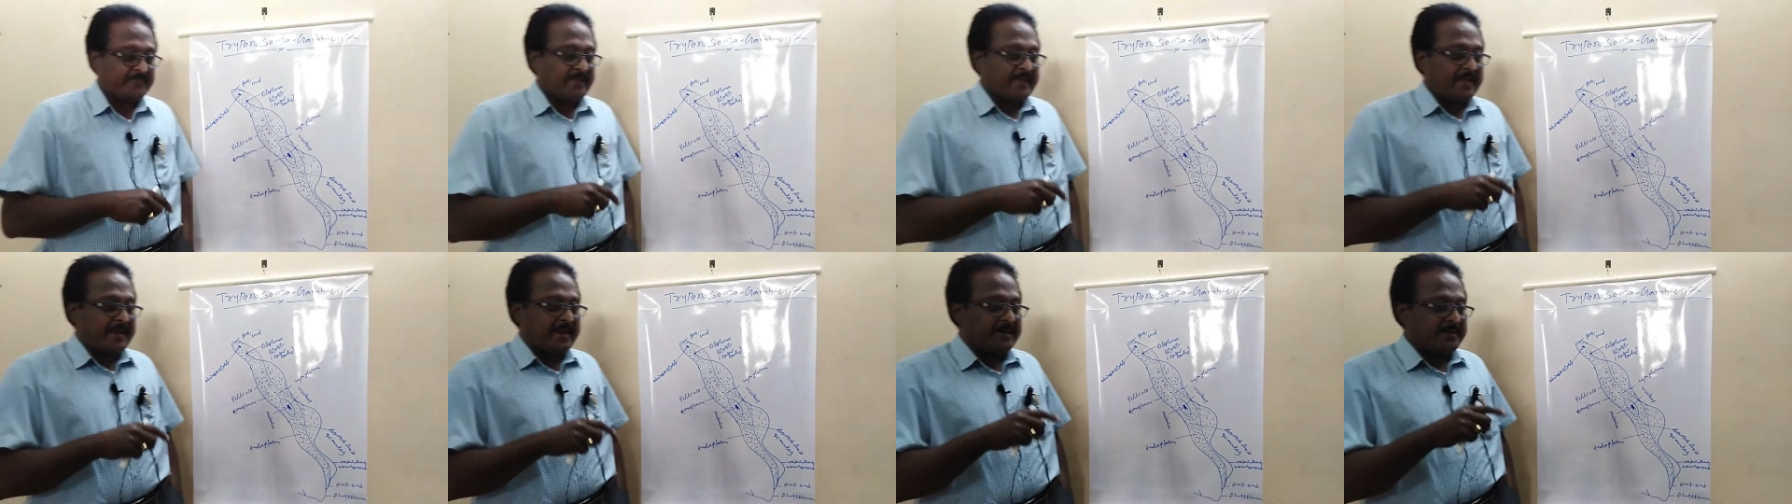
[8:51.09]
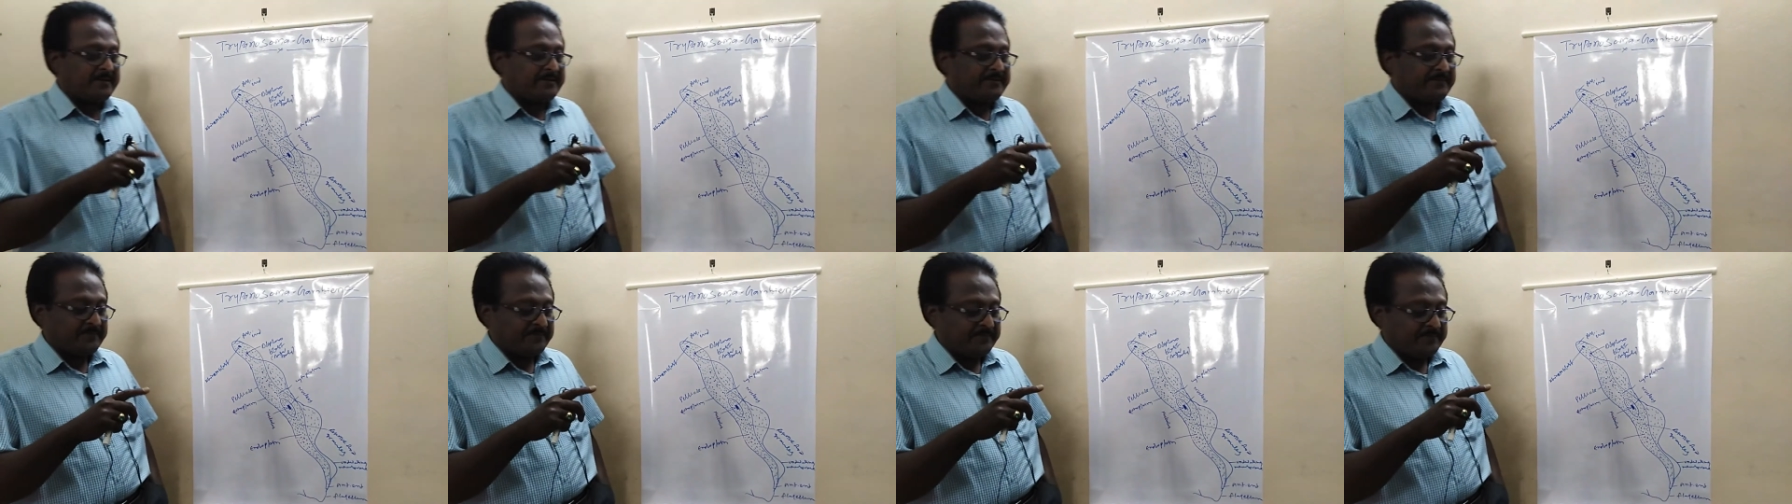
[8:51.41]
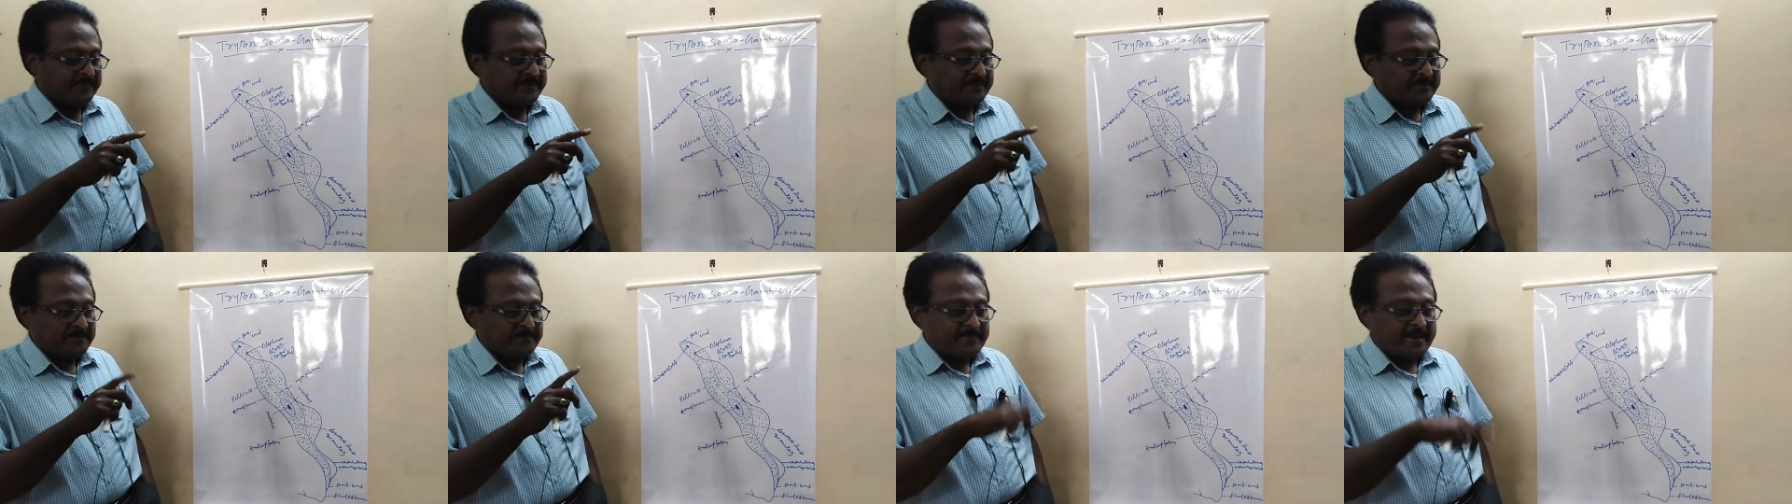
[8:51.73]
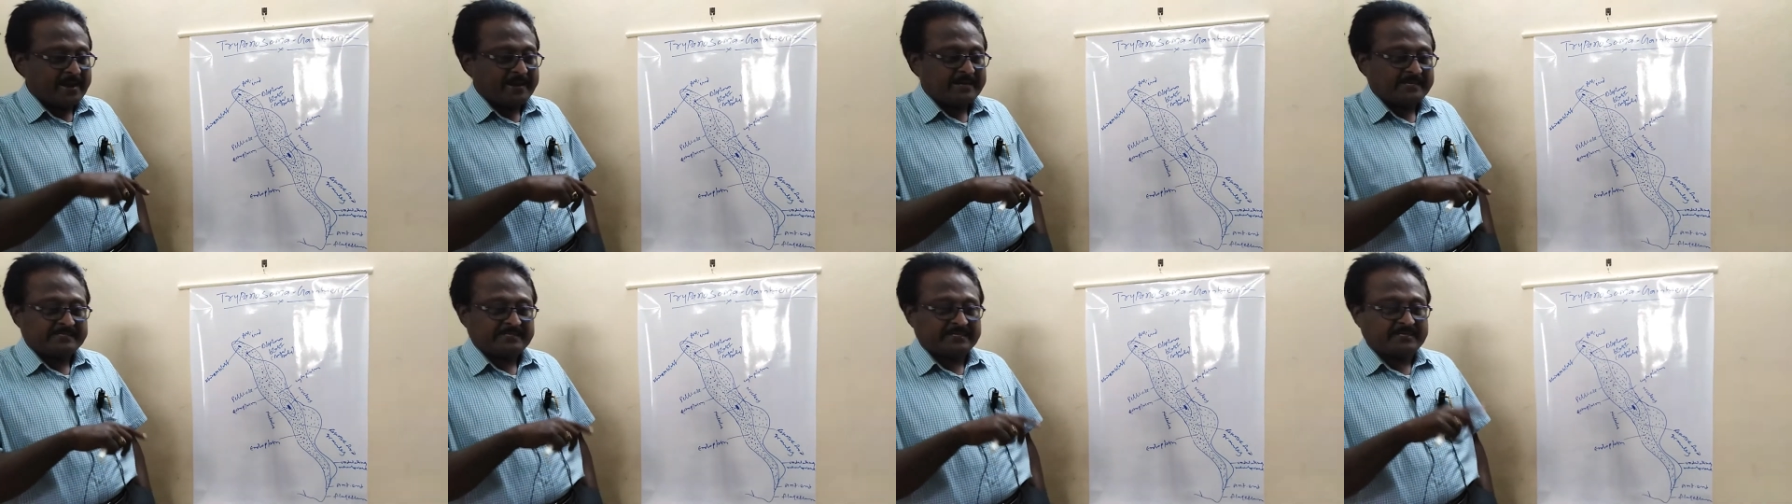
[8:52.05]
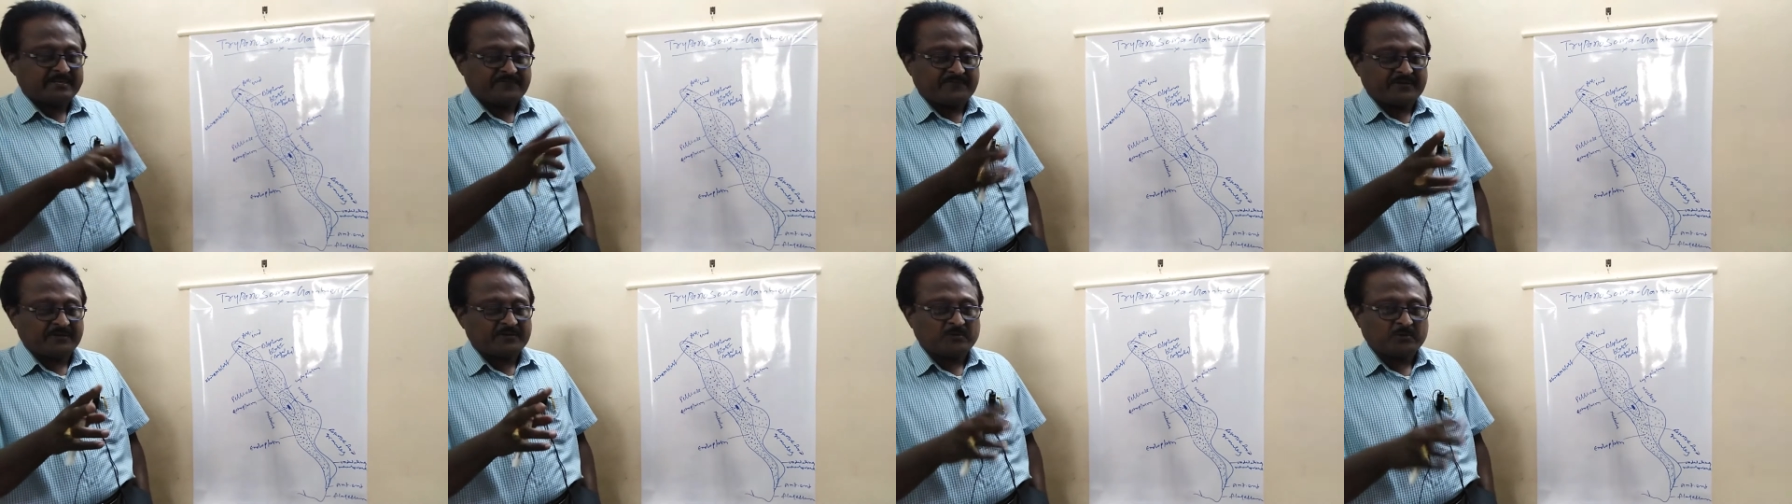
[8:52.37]
and man is a
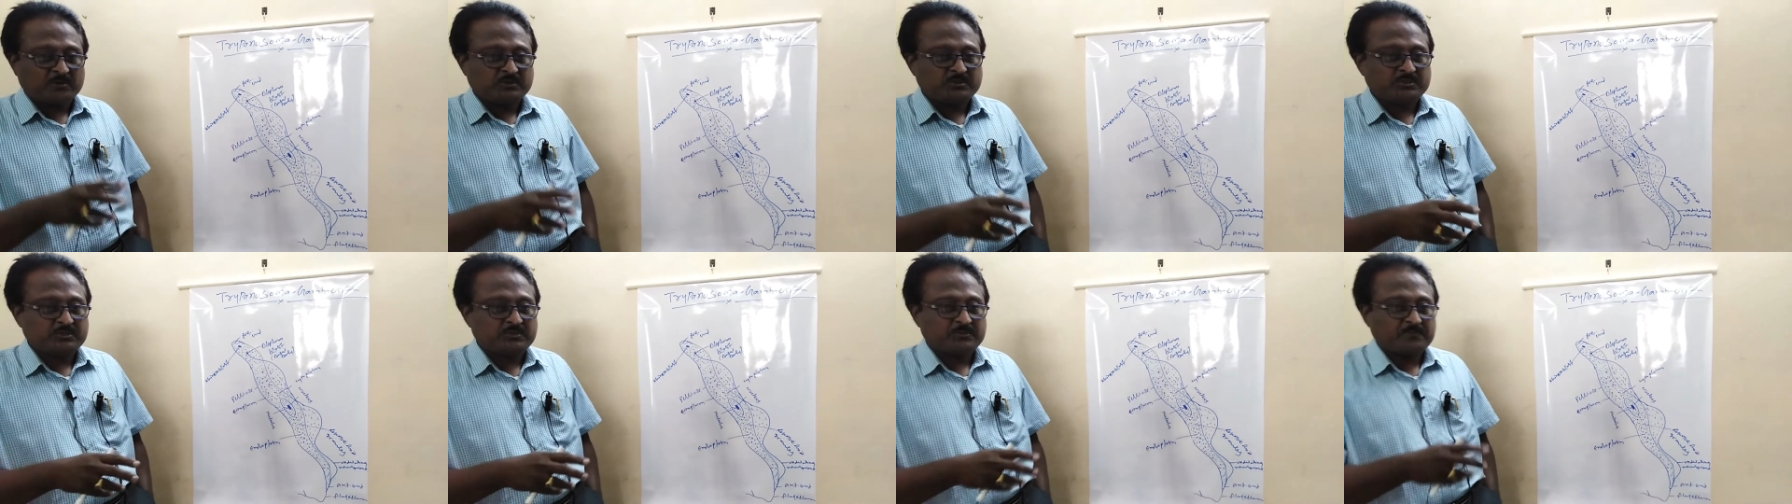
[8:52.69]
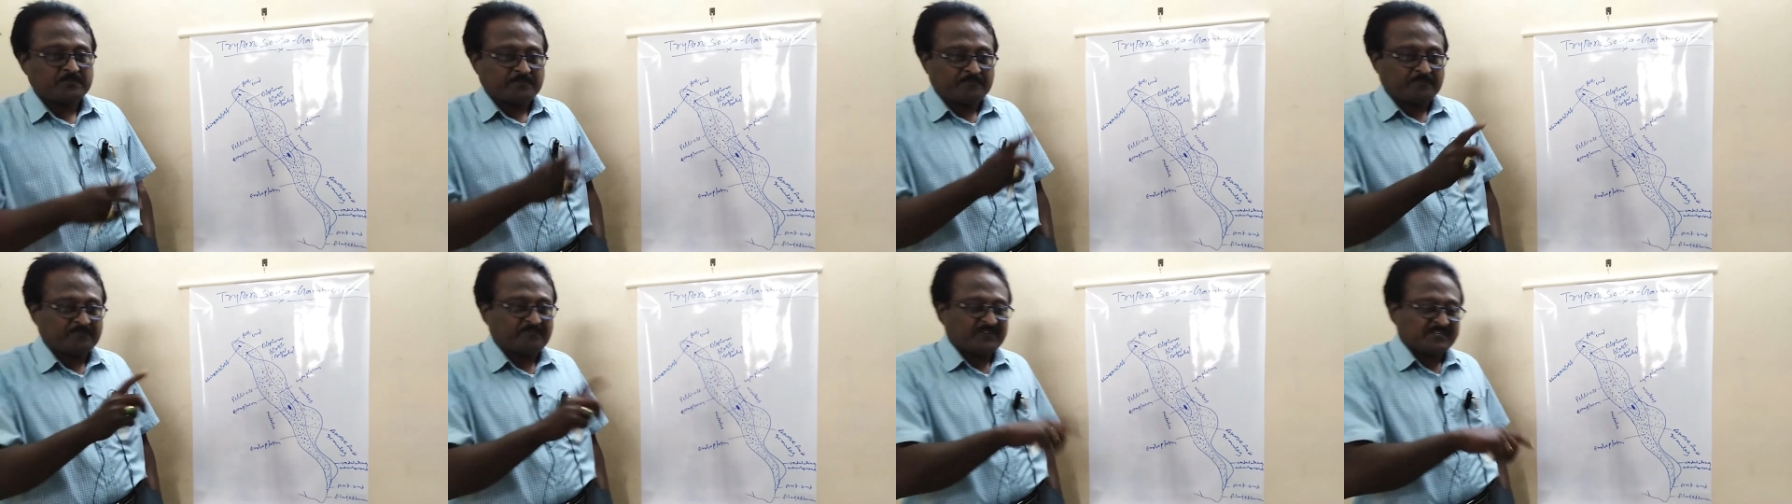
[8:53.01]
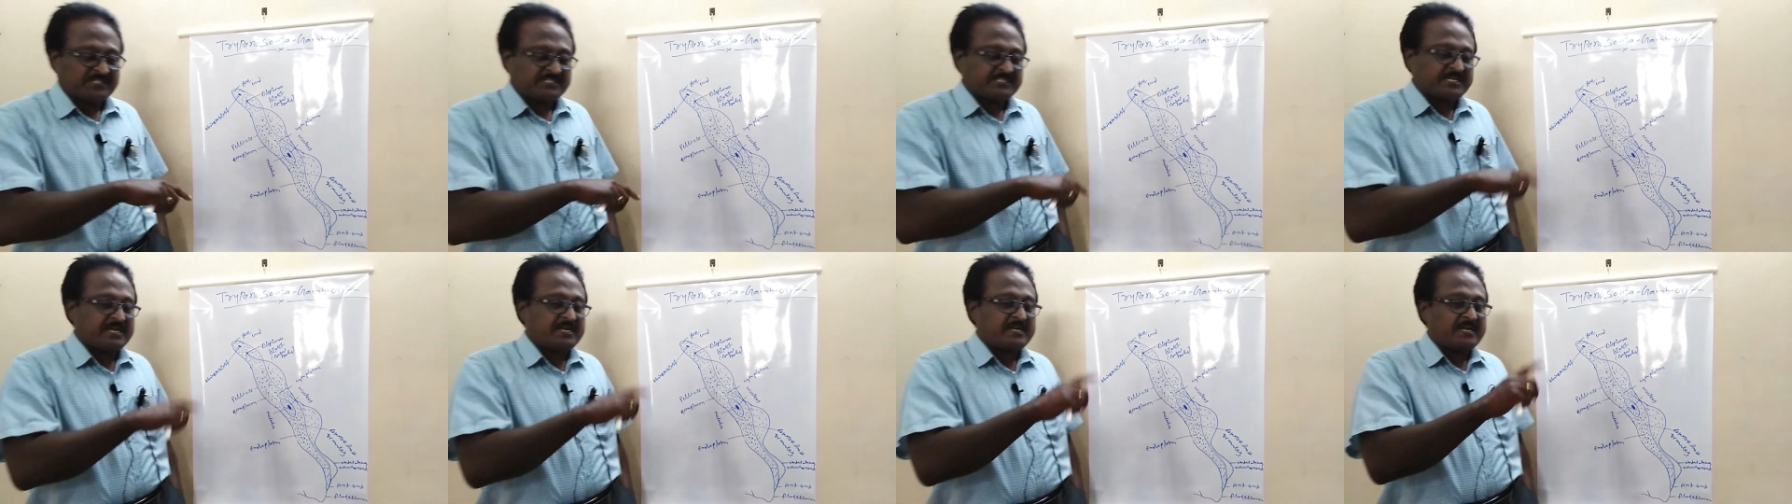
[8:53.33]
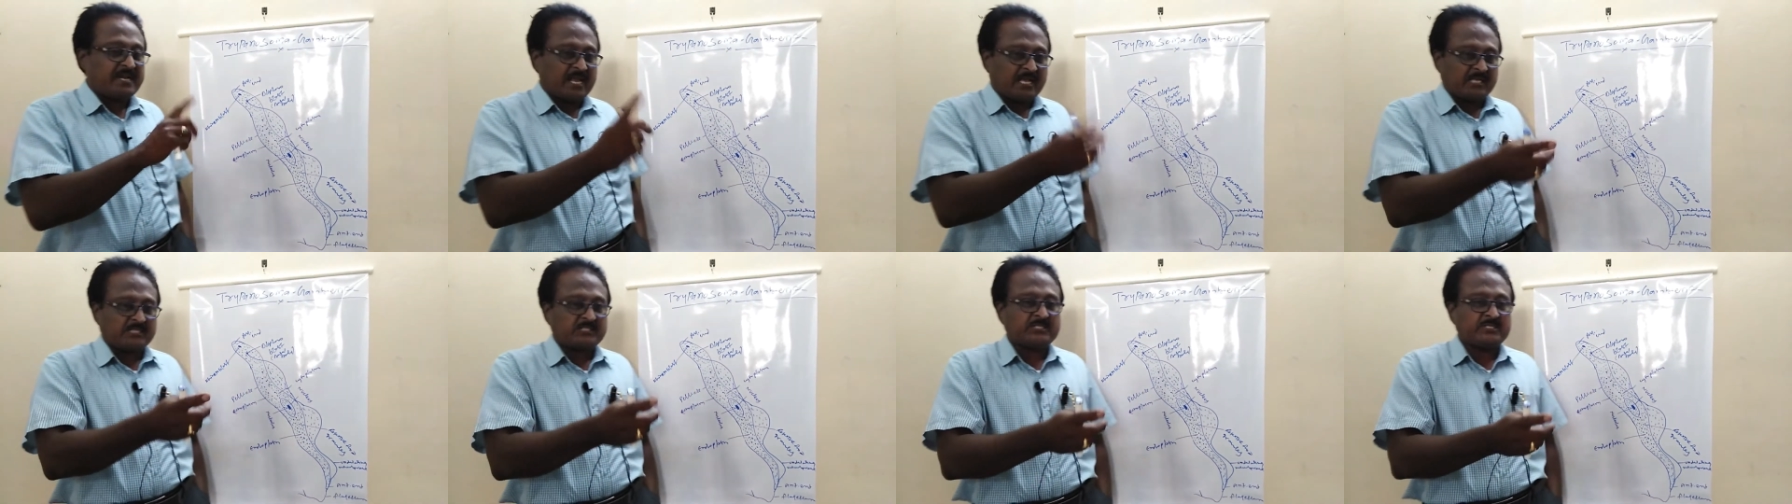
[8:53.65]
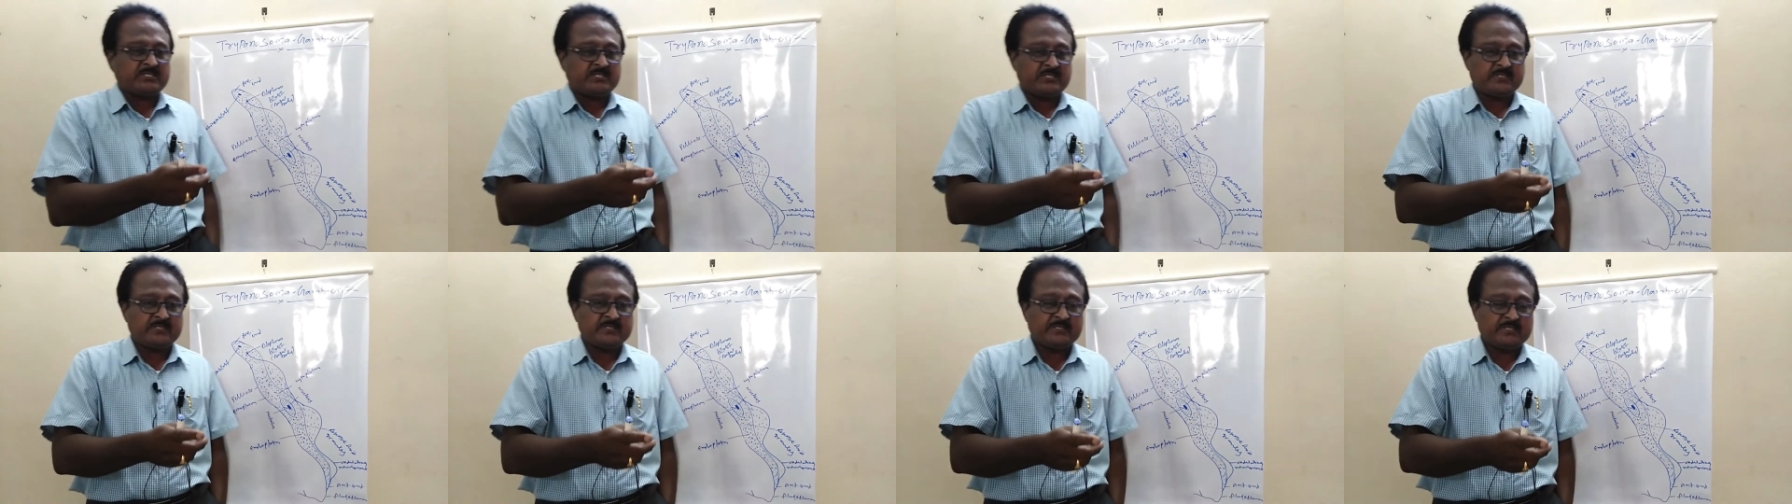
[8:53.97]
definite host, first and
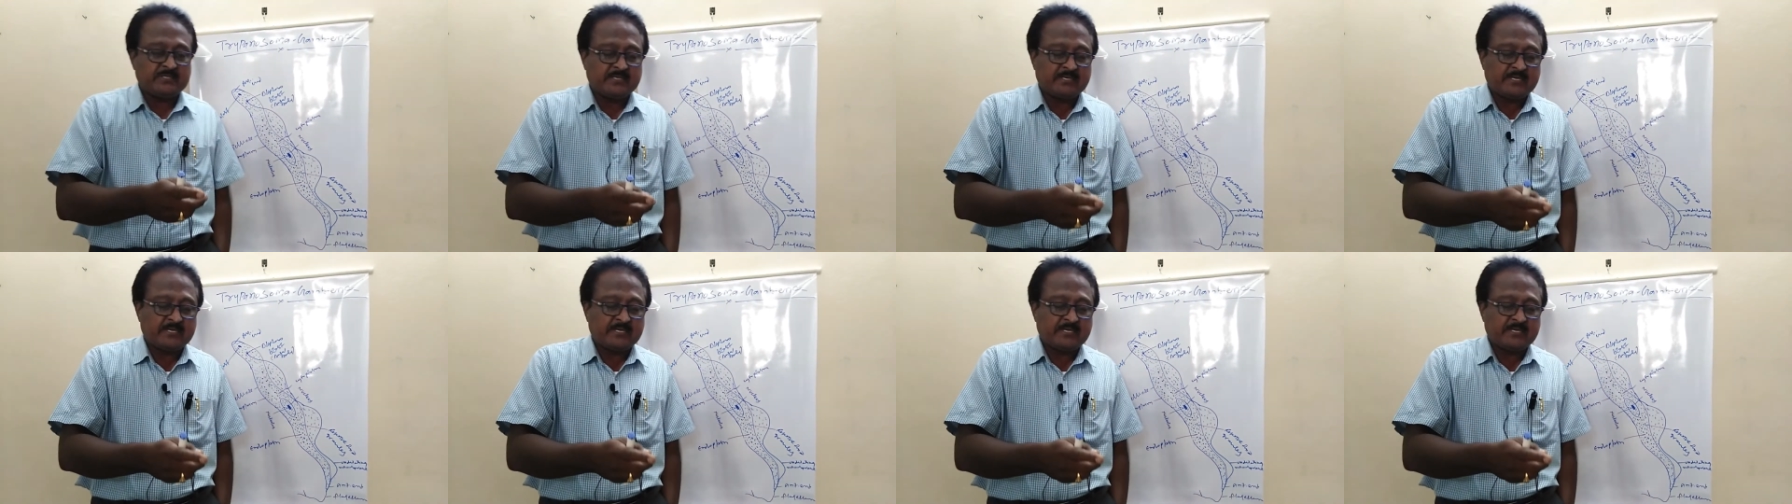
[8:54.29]
last,